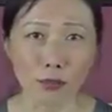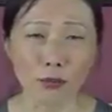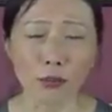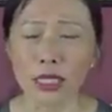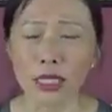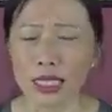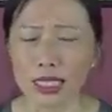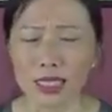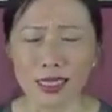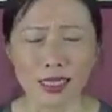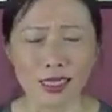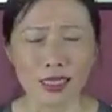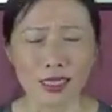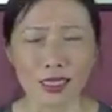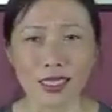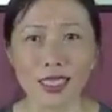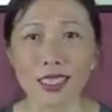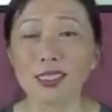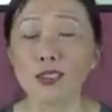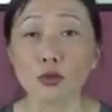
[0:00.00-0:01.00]
Please,
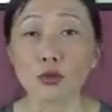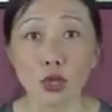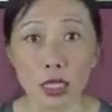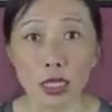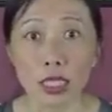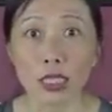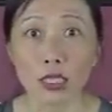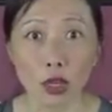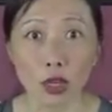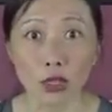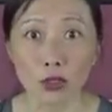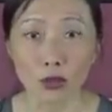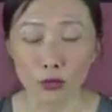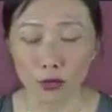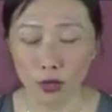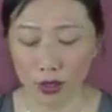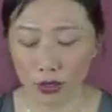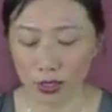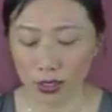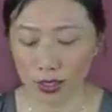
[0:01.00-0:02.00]
it's really not your
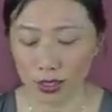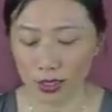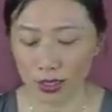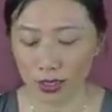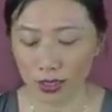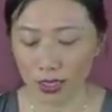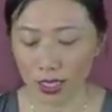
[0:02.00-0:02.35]
fault.